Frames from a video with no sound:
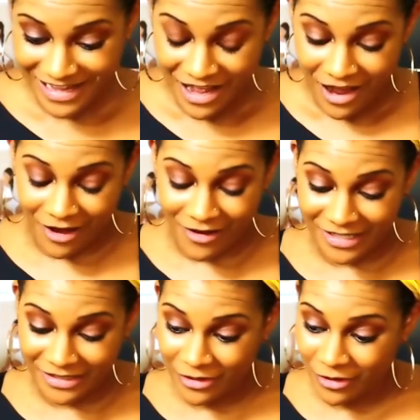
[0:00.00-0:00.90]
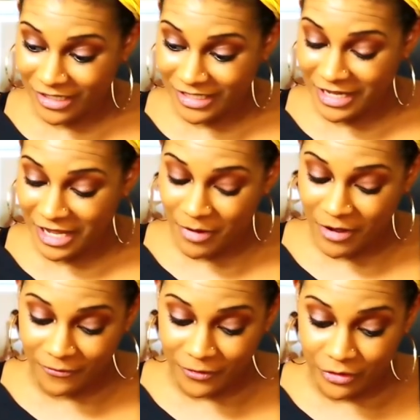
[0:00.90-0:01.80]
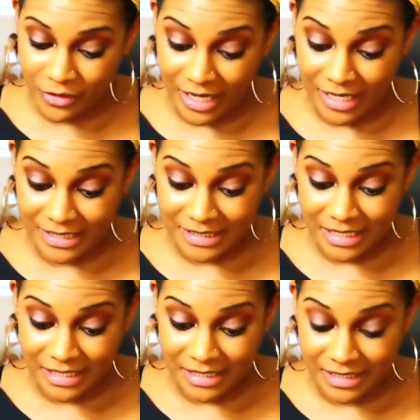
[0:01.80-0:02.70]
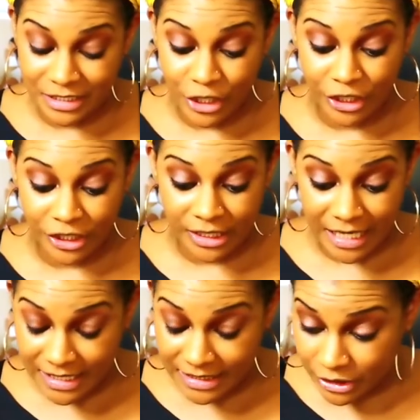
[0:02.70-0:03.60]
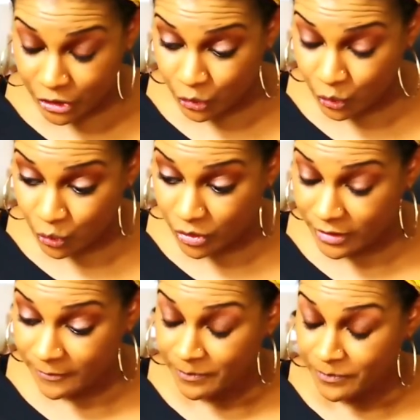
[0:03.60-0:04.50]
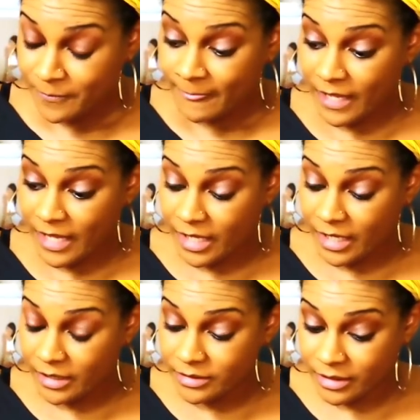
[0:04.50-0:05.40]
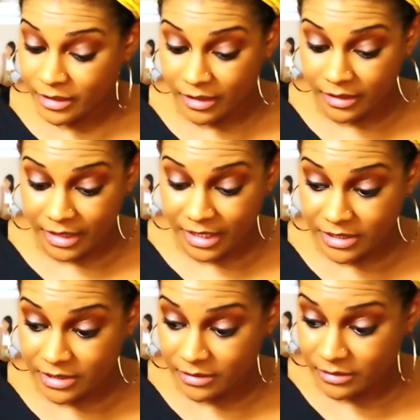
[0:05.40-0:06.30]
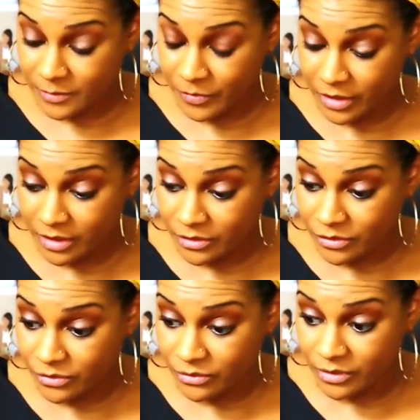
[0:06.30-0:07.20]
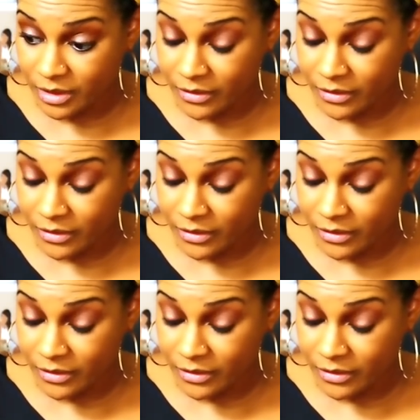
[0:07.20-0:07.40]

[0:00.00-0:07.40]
All right, the card that came out for you guys is gratitude. And that's speaking to the